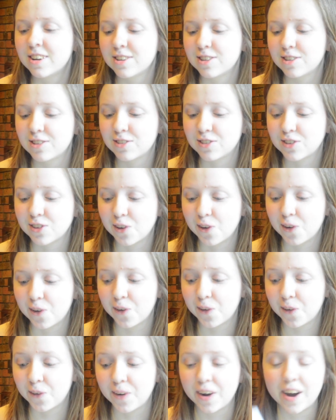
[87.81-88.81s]

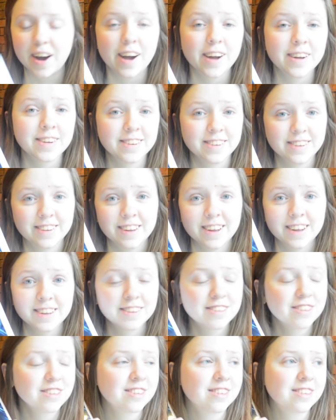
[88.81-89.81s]
So
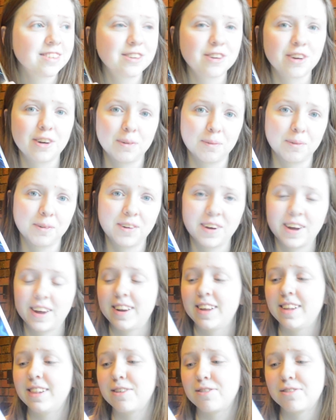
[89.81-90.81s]
it's just incredible,
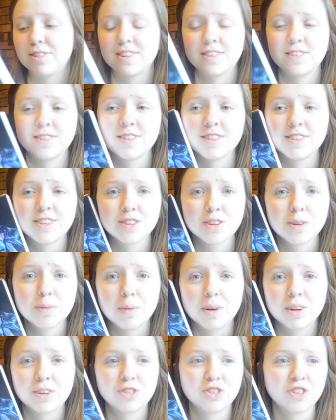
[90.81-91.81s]
and I love this series so
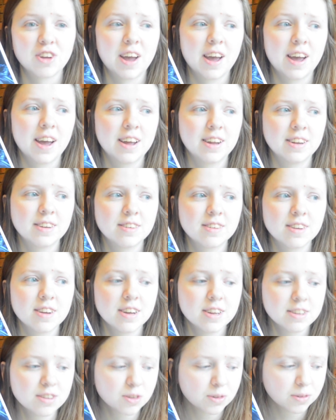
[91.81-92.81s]
much, and
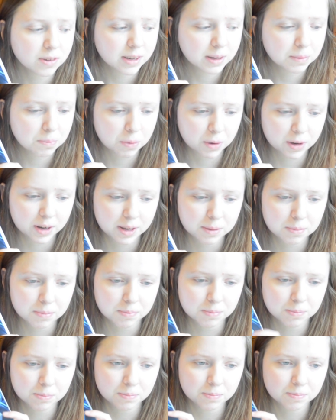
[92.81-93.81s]
it's already pretty
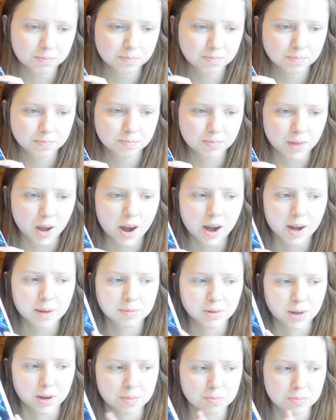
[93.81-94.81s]

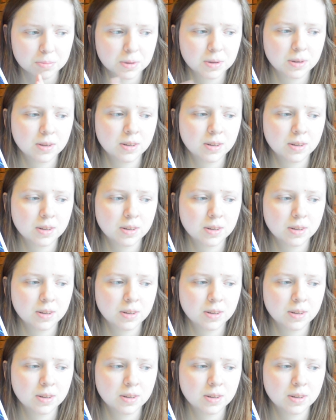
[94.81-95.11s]
hyped up.